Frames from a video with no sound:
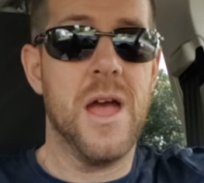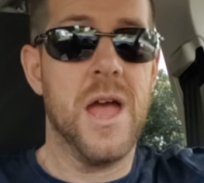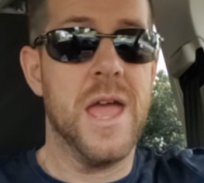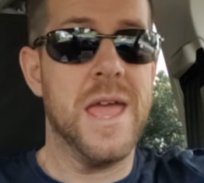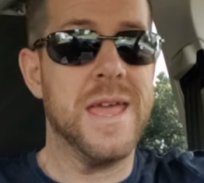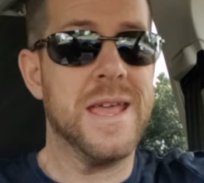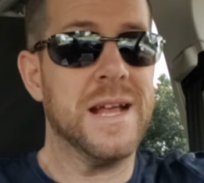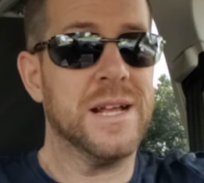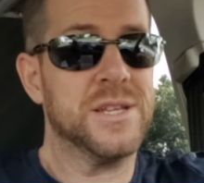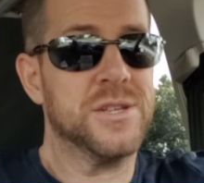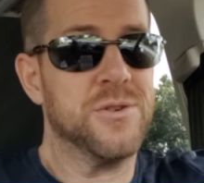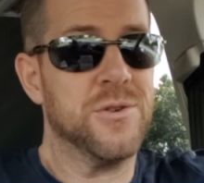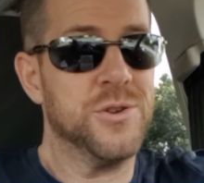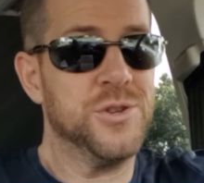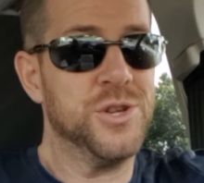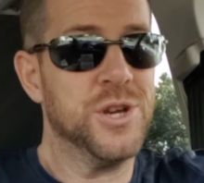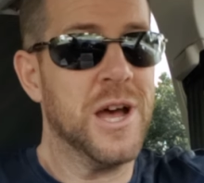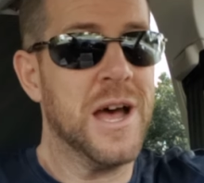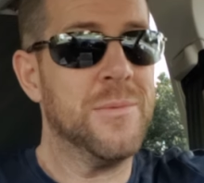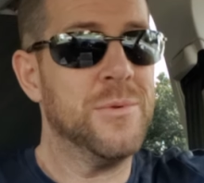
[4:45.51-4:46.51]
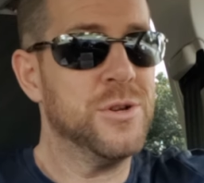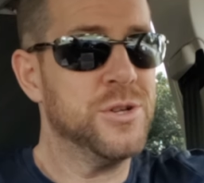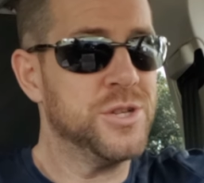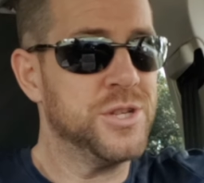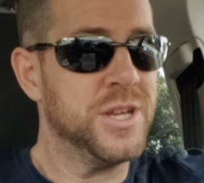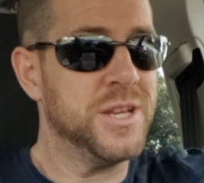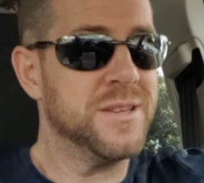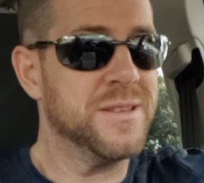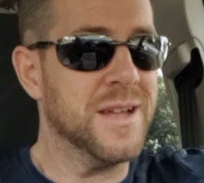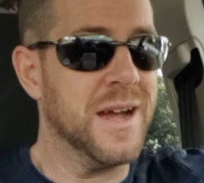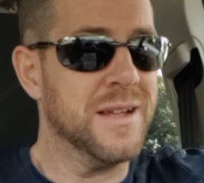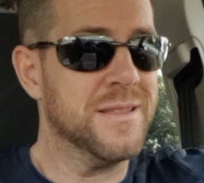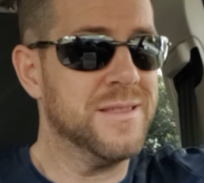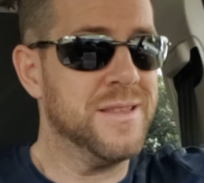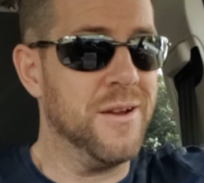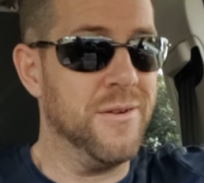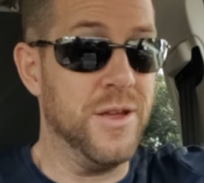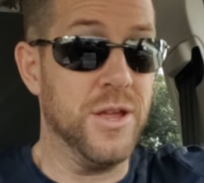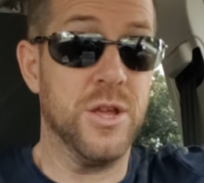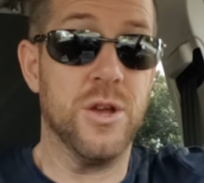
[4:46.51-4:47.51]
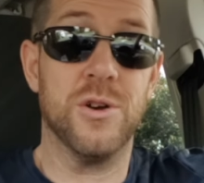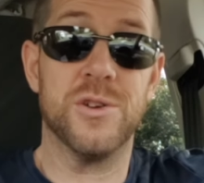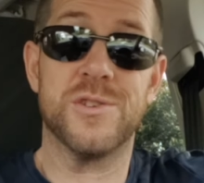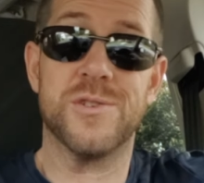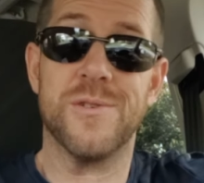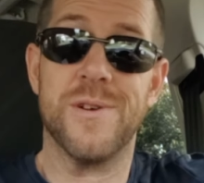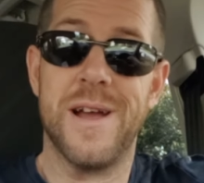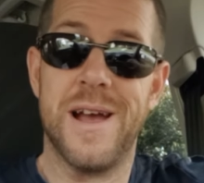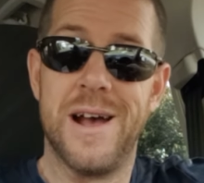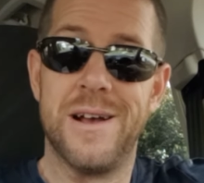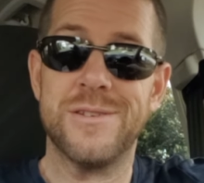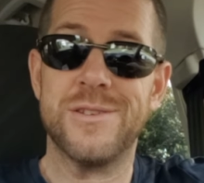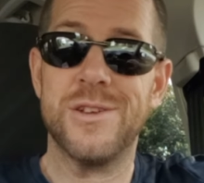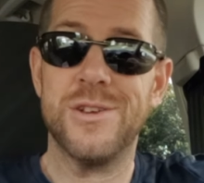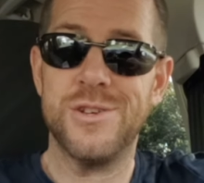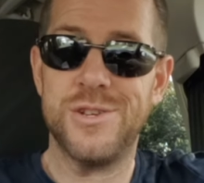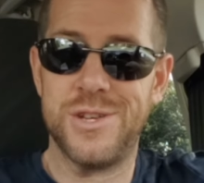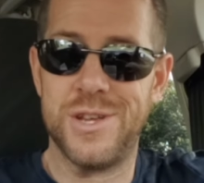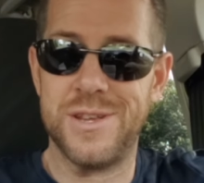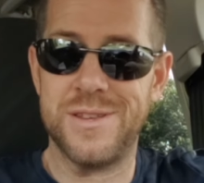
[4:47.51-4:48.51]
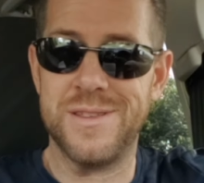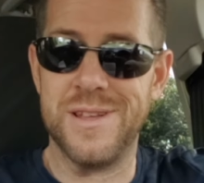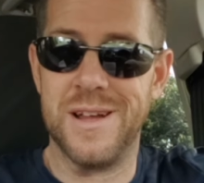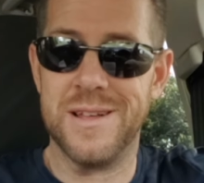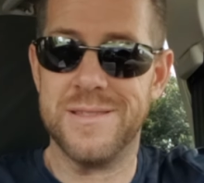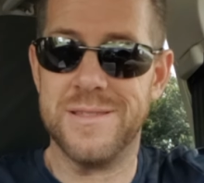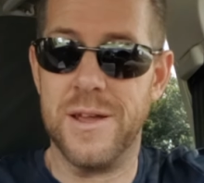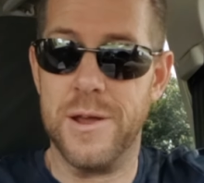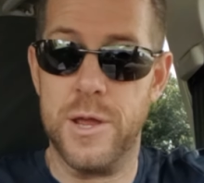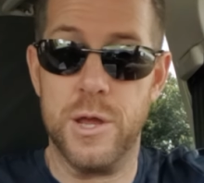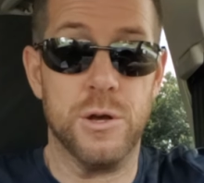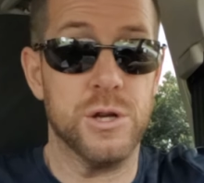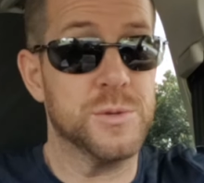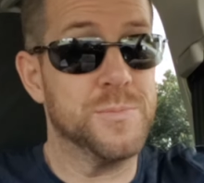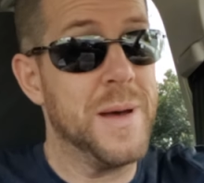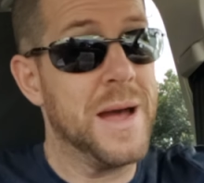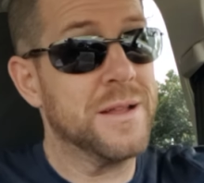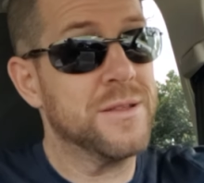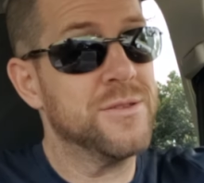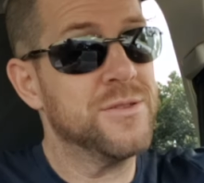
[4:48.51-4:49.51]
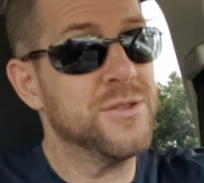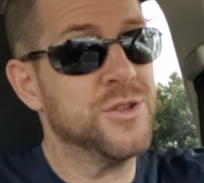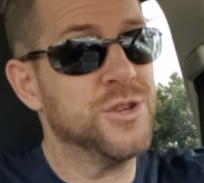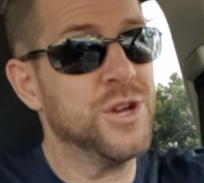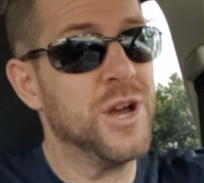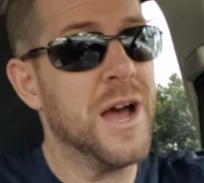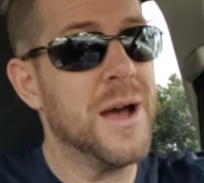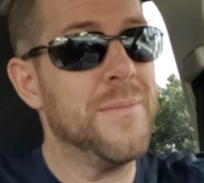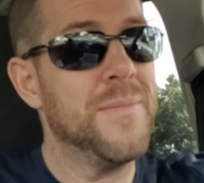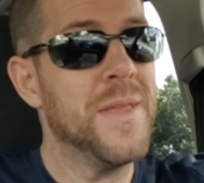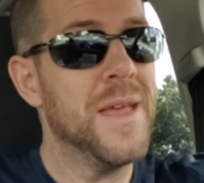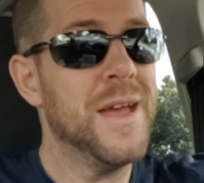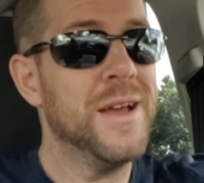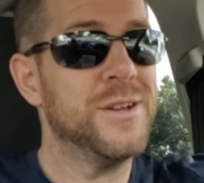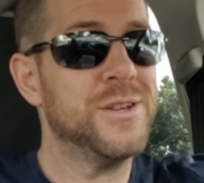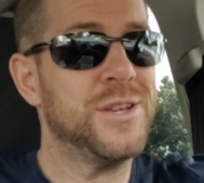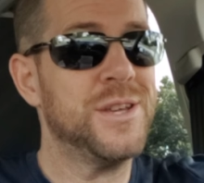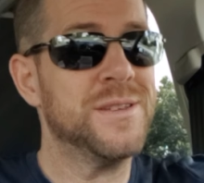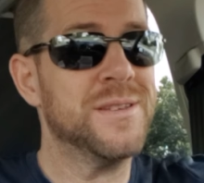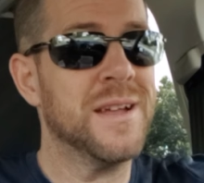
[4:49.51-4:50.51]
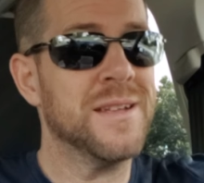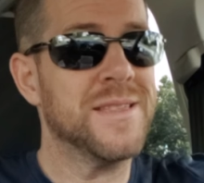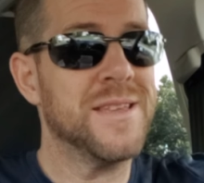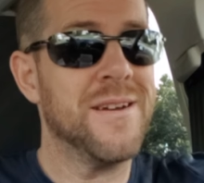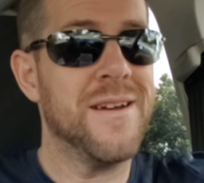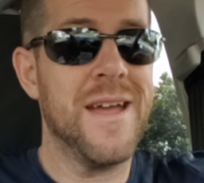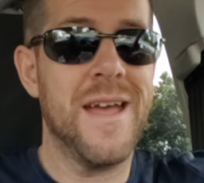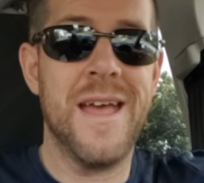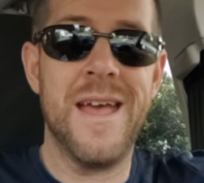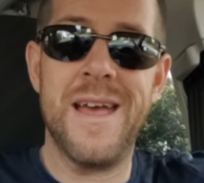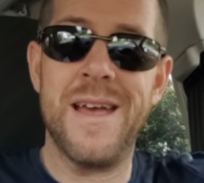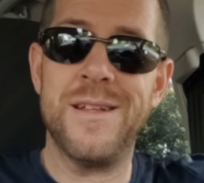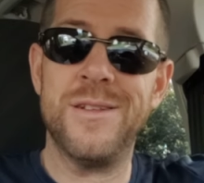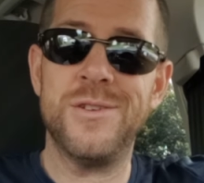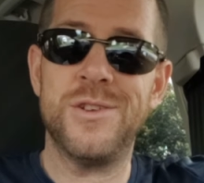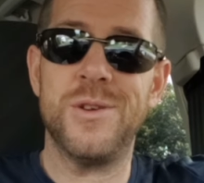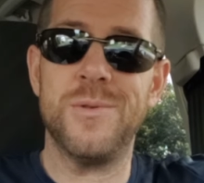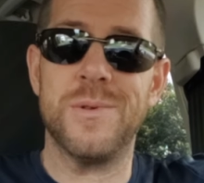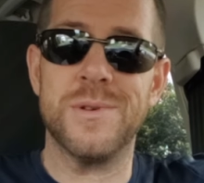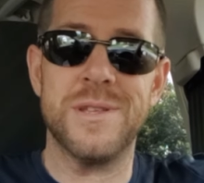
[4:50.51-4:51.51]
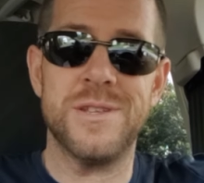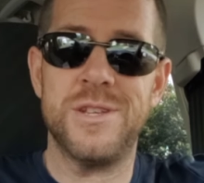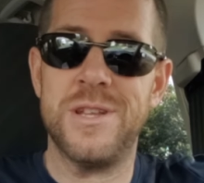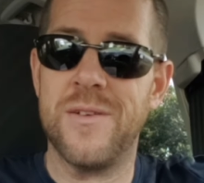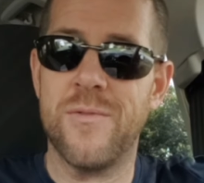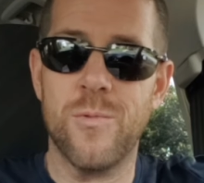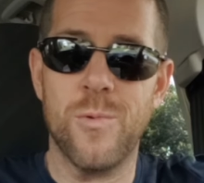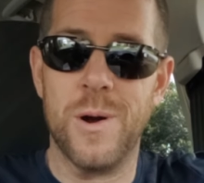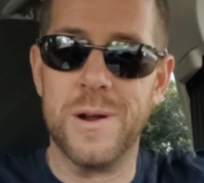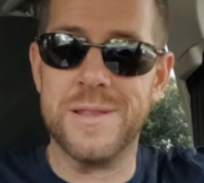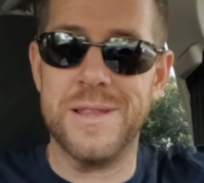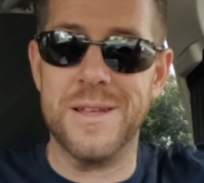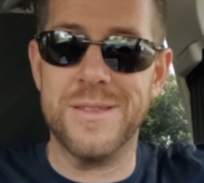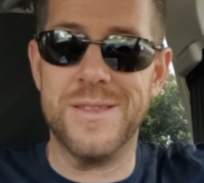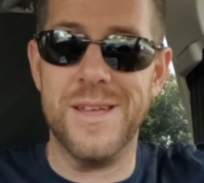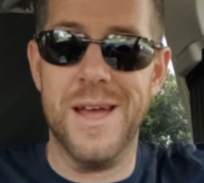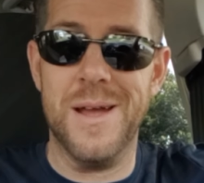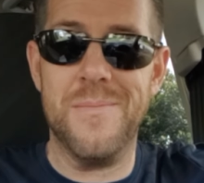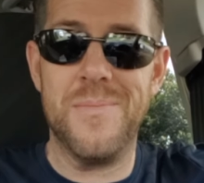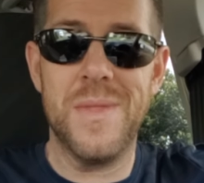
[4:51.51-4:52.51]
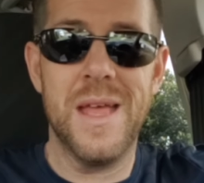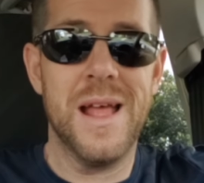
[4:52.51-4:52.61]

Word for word: He gets to her job, she's not there. He goes to her house, she's not there. He goes back to the job, she's not there, and she never worked that day.